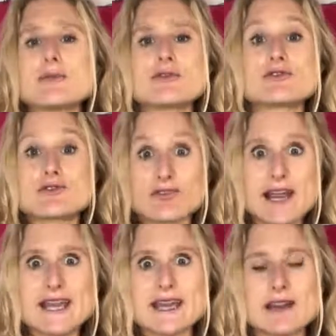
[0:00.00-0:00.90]

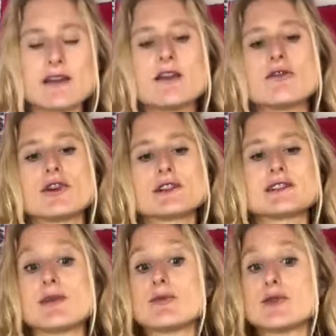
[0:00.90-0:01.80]
training, for
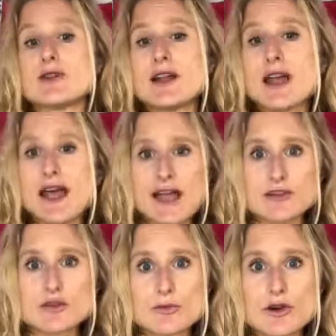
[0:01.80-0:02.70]
example,
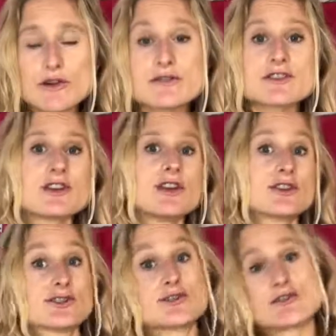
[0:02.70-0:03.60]
ectomorphs
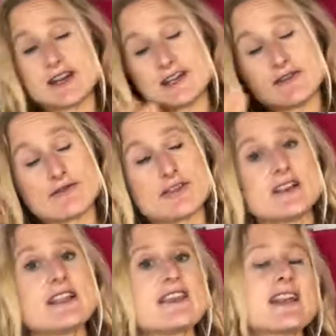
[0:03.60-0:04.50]
should train
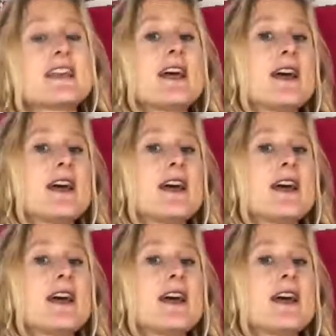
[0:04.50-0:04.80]
differently than